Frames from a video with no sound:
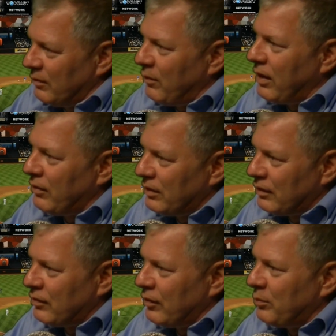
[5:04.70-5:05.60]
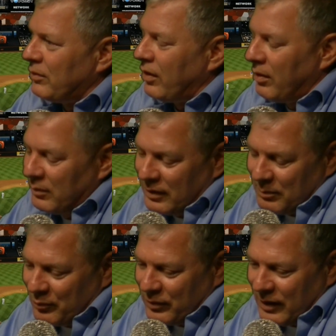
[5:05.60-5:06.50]
in the minor leagues there in Potomac,
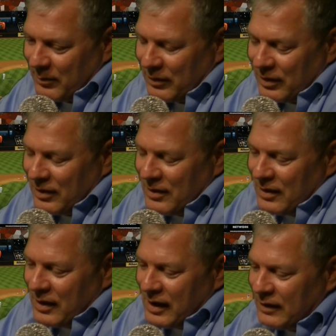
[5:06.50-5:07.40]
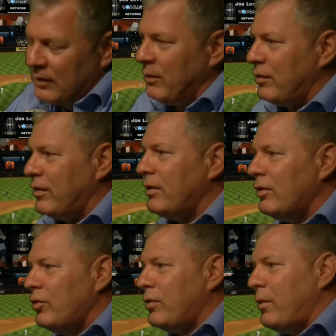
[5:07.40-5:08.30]
Potomac. And then my son
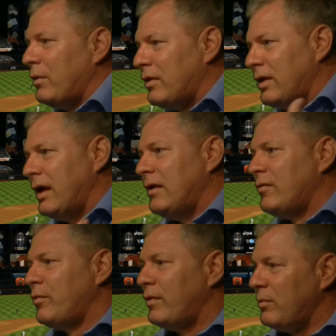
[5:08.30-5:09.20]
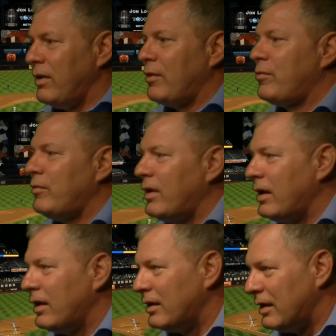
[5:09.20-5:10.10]
Luke, I went to the cages with him
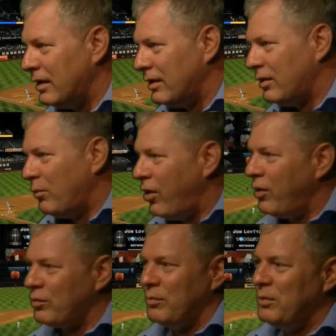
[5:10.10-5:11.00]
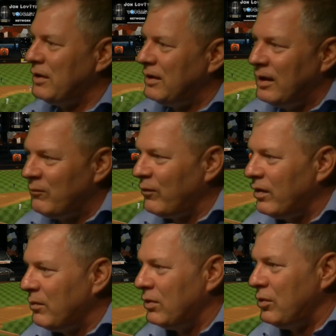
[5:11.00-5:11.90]
yesterday, and, and tomorrow's a big day for
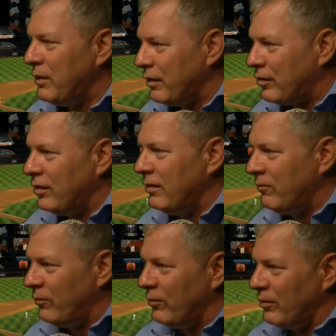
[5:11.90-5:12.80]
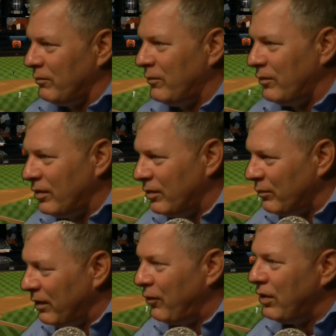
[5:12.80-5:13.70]
him at U S C for, for
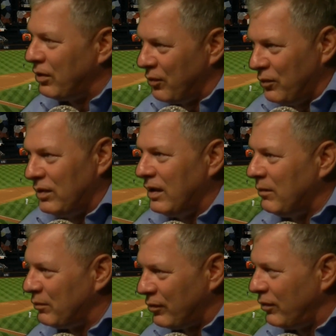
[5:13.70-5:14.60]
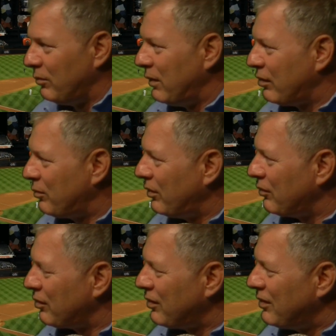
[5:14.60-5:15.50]
an area code game. It's all the best
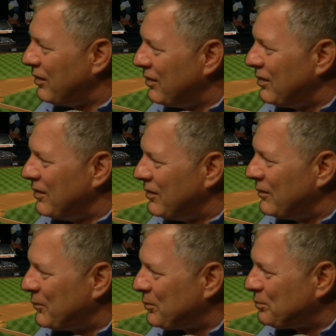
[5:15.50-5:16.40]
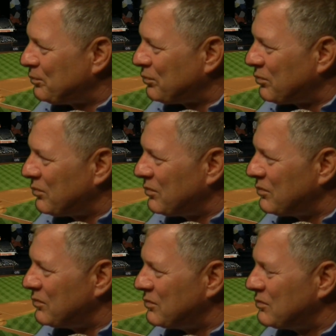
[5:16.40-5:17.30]
players. You hear that, folks? He's going to be
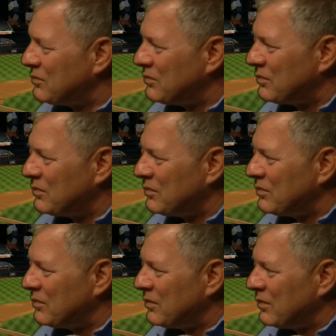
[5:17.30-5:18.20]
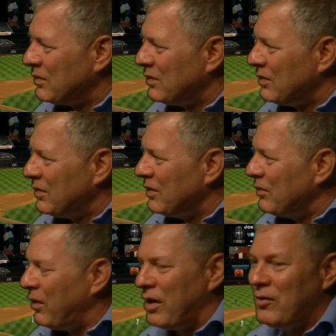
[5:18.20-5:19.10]
attending U S C.
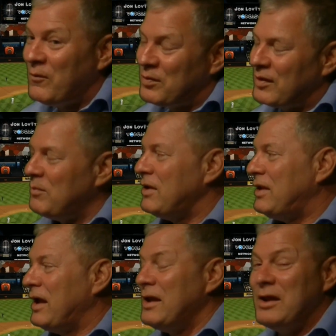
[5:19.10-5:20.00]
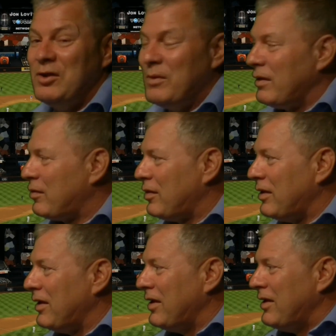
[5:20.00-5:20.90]
Well, I don't know if he's going to be attending U S
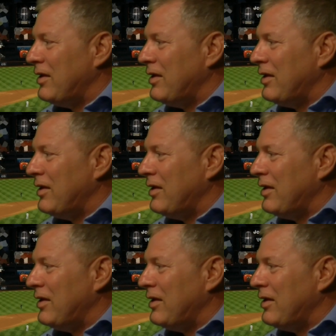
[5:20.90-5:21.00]
C,